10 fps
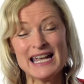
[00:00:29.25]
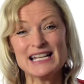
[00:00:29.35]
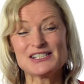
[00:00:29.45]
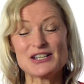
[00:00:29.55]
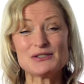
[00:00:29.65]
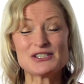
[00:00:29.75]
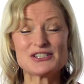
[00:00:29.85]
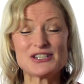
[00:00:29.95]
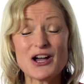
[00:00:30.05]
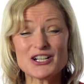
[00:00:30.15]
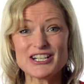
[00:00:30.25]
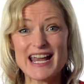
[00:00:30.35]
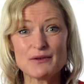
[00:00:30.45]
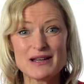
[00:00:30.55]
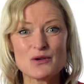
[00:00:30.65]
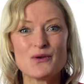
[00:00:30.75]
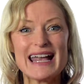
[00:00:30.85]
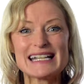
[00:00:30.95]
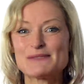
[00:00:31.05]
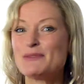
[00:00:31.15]
So start sharing your
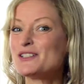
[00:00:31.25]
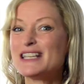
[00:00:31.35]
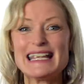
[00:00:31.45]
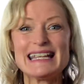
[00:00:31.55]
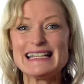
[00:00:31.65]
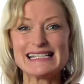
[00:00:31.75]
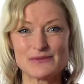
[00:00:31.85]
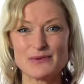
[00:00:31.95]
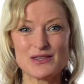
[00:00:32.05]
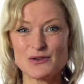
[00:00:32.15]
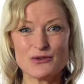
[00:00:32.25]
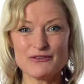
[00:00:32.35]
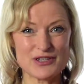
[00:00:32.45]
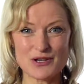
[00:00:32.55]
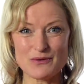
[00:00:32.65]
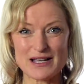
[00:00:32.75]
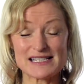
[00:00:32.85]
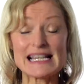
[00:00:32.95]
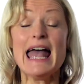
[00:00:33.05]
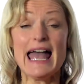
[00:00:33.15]
expertise with your viewers,